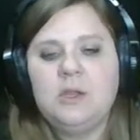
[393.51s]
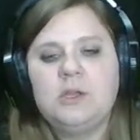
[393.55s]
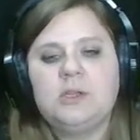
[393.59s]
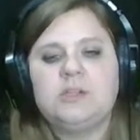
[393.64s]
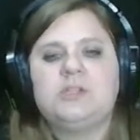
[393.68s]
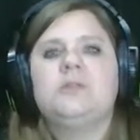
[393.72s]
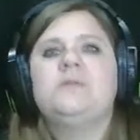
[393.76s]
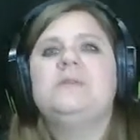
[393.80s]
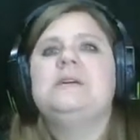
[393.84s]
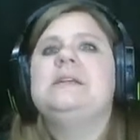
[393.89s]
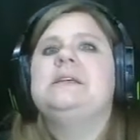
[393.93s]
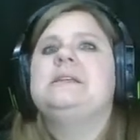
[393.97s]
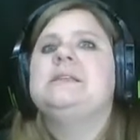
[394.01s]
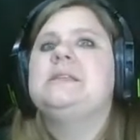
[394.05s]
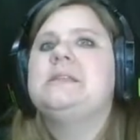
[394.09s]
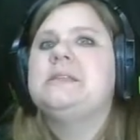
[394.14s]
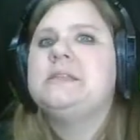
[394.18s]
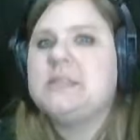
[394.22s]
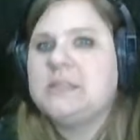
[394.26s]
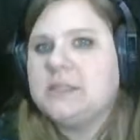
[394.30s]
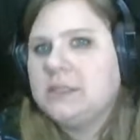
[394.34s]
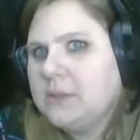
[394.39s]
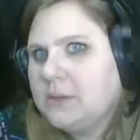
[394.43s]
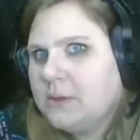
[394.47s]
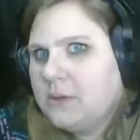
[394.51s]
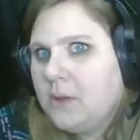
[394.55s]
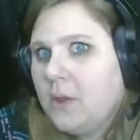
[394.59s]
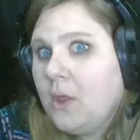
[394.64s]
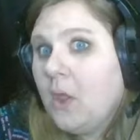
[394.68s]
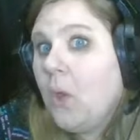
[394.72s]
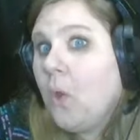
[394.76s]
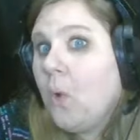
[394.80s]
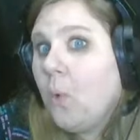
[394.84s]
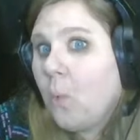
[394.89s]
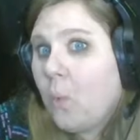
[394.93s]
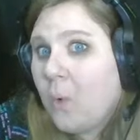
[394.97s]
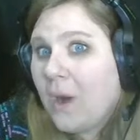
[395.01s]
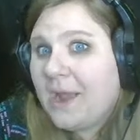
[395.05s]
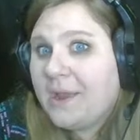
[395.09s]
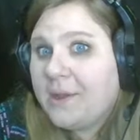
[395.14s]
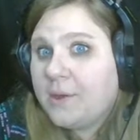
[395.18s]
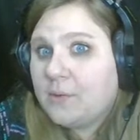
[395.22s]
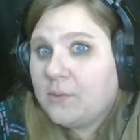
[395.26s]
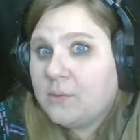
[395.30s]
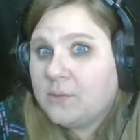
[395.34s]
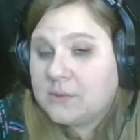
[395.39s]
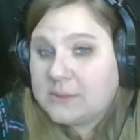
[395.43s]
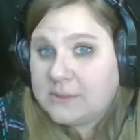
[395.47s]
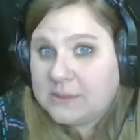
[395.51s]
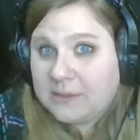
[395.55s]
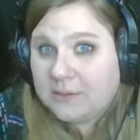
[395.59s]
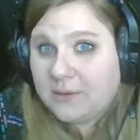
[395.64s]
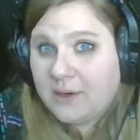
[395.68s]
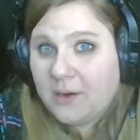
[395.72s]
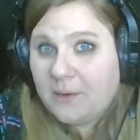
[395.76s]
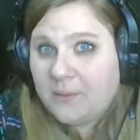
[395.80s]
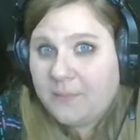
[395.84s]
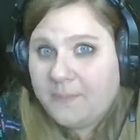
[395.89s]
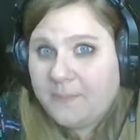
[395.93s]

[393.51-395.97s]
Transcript: So it is still y equals 0.